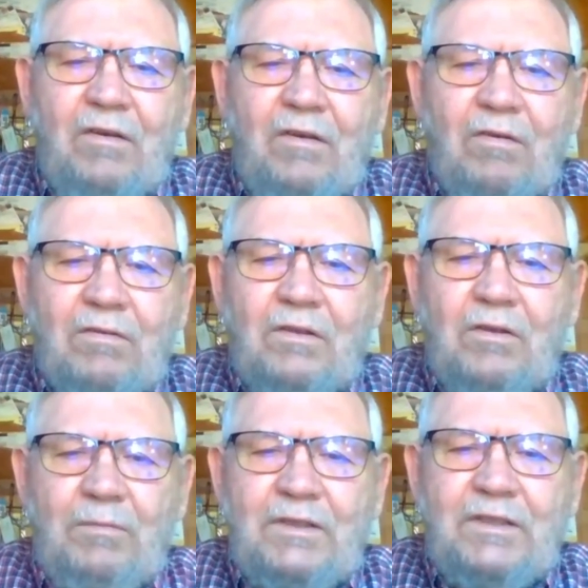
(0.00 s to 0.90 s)

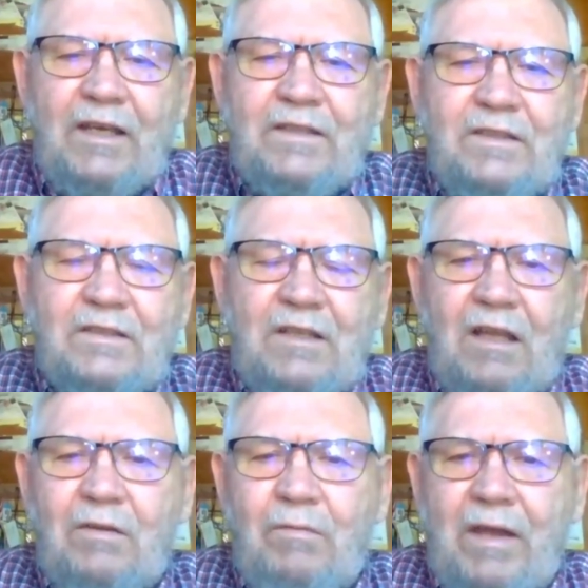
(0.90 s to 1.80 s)
Oklahoma, Texas,
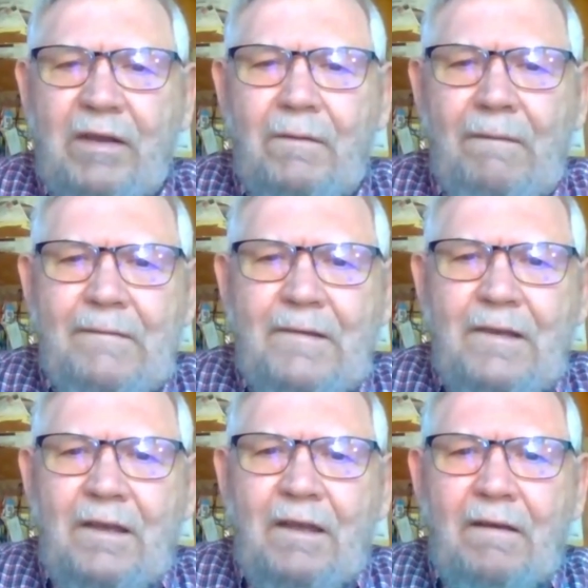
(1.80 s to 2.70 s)
Colorado,
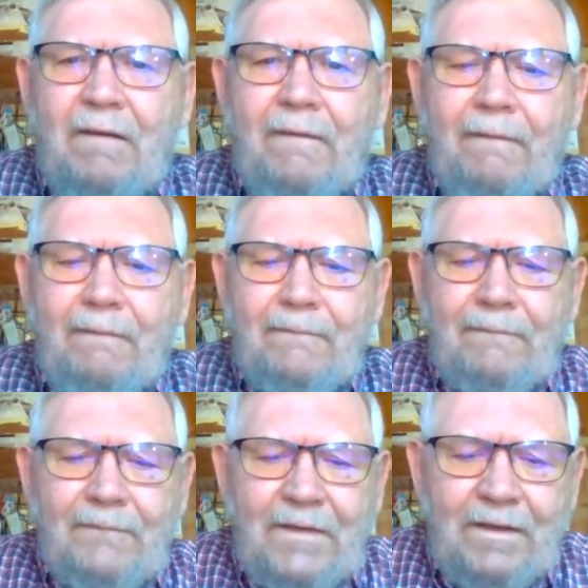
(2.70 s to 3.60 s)

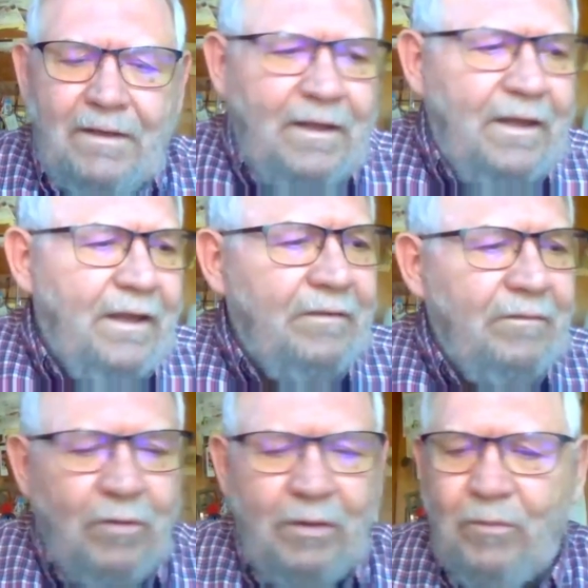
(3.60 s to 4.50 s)
and
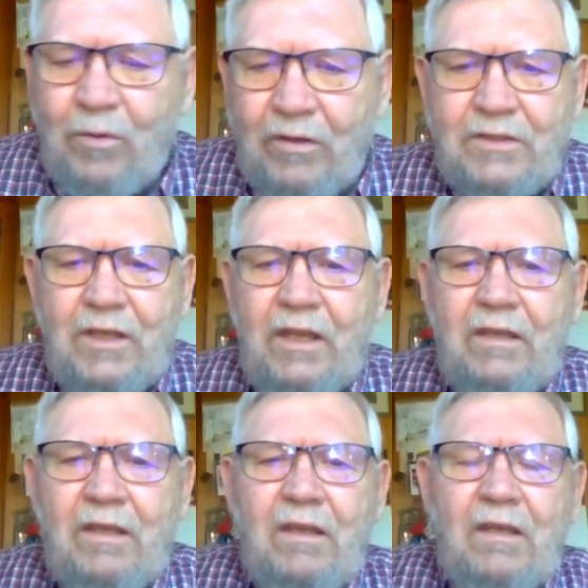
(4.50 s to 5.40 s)
one more
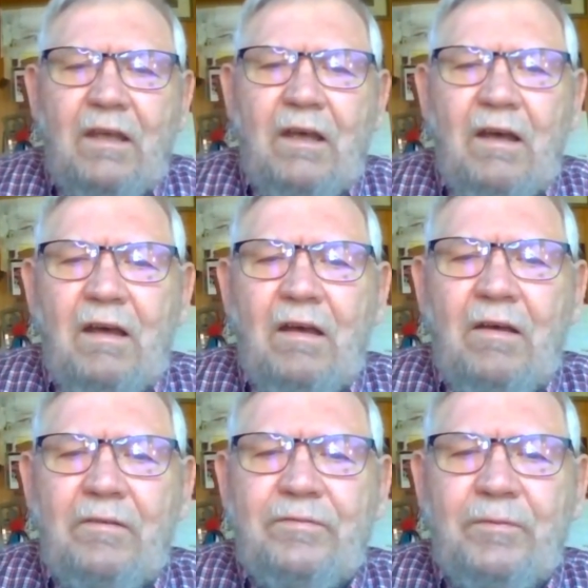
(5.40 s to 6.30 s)
state
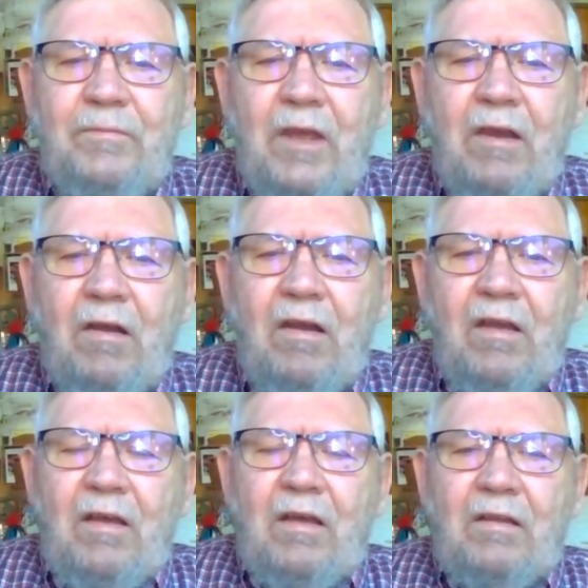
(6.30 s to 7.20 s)
from there,
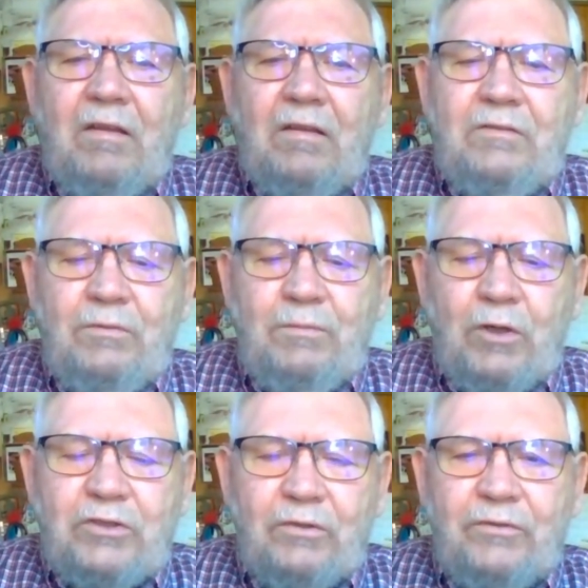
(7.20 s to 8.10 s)
2
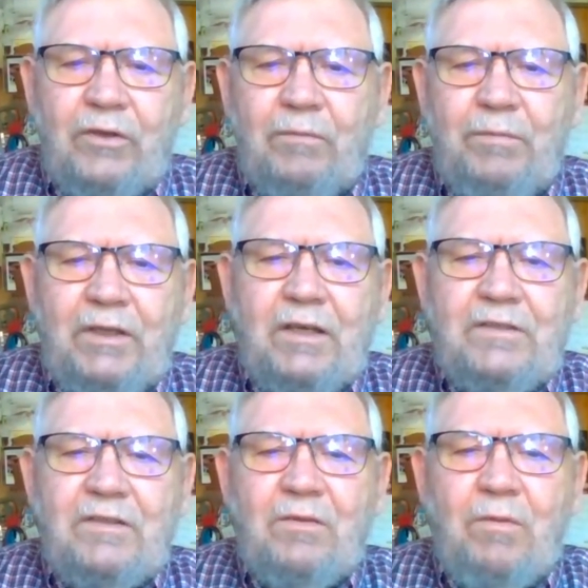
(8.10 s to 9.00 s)
bushels here
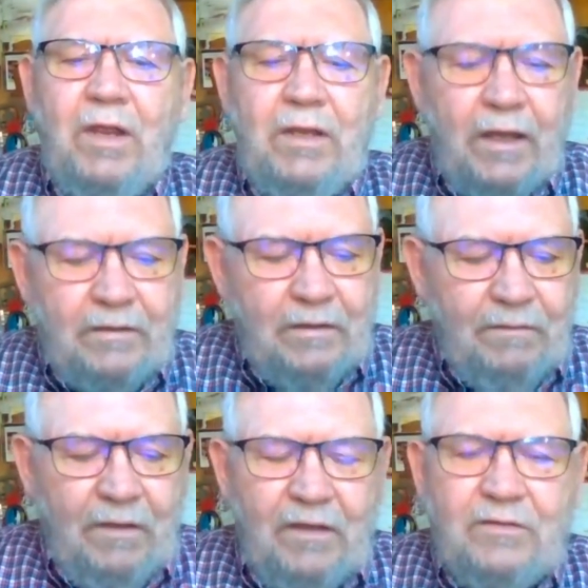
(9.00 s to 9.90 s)
because of the rain
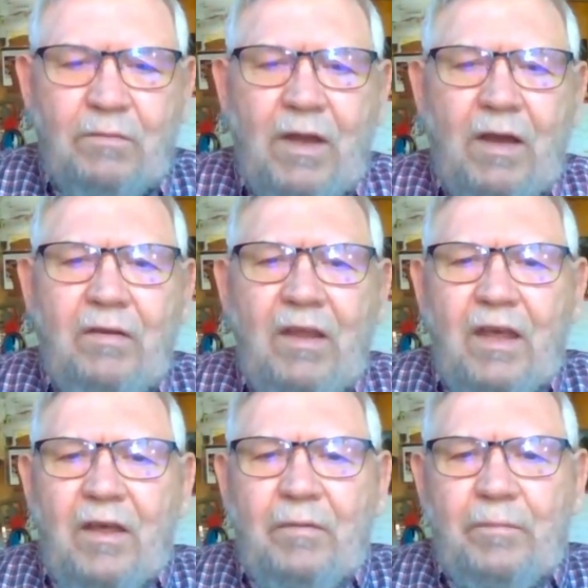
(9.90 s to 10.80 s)
activity that's around.
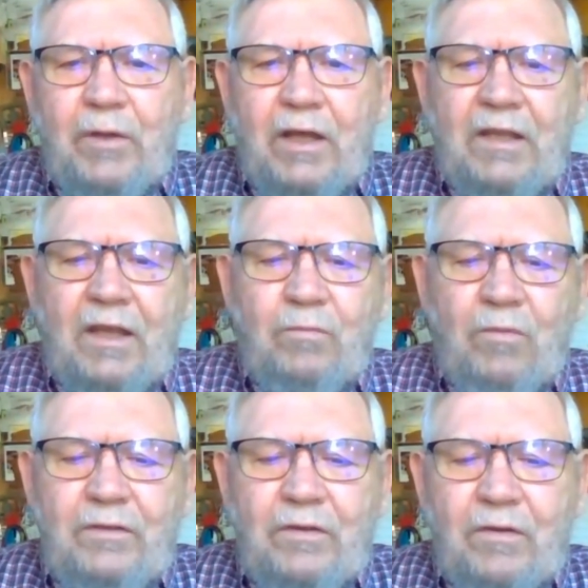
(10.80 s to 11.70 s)
But I
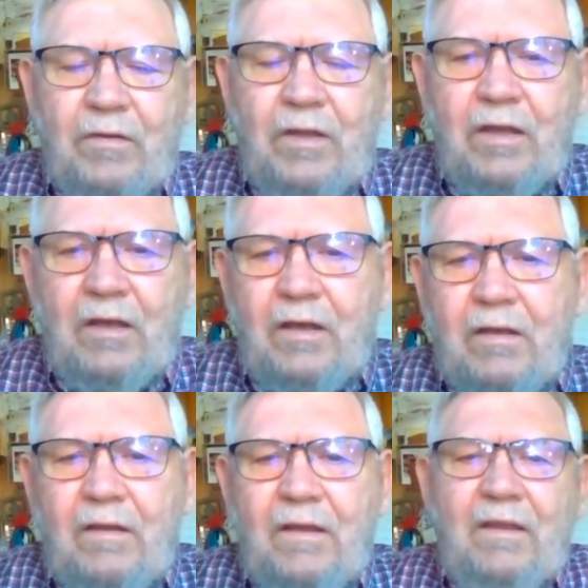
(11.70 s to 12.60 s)

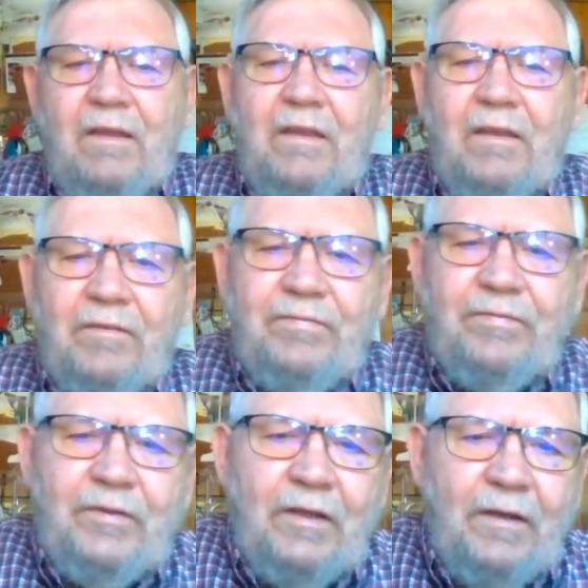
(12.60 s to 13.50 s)
wonder if